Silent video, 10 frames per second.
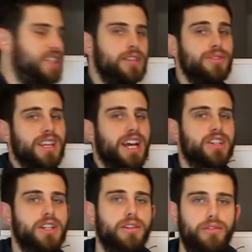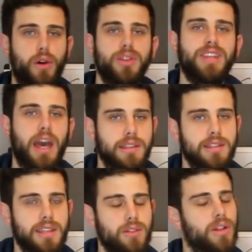estate, you can actually avoid
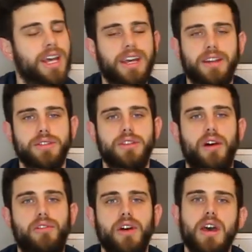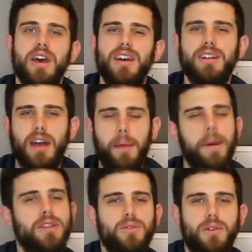taxes and all that kind of stuff. I
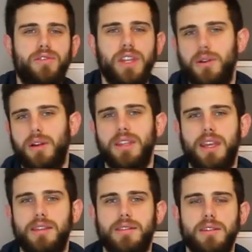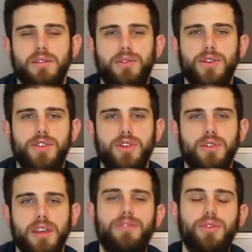might do a video on this in the
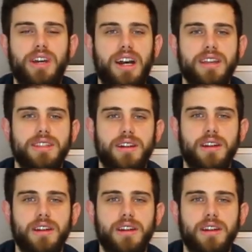future if you guys